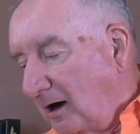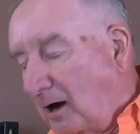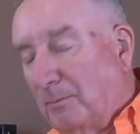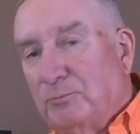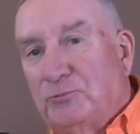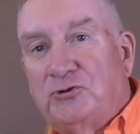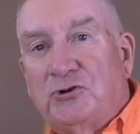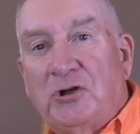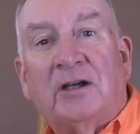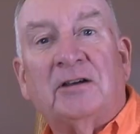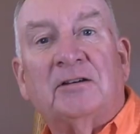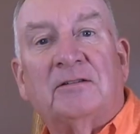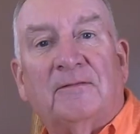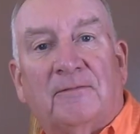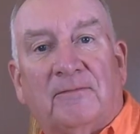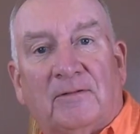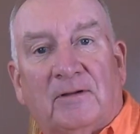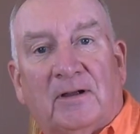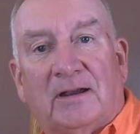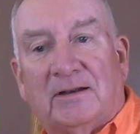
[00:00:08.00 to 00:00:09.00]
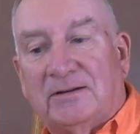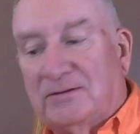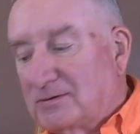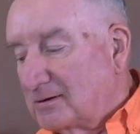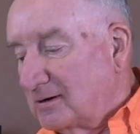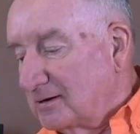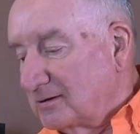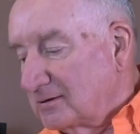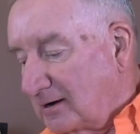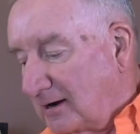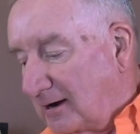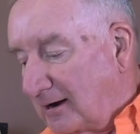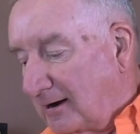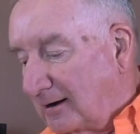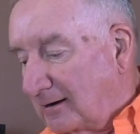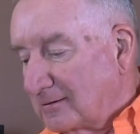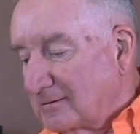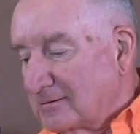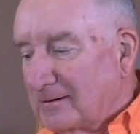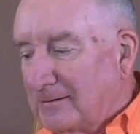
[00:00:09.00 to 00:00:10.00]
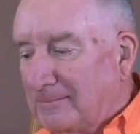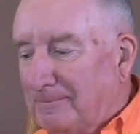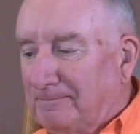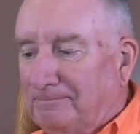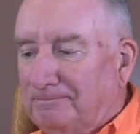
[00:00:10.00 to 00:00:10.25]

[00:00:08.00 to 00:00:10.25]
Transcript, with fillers: objective lens size.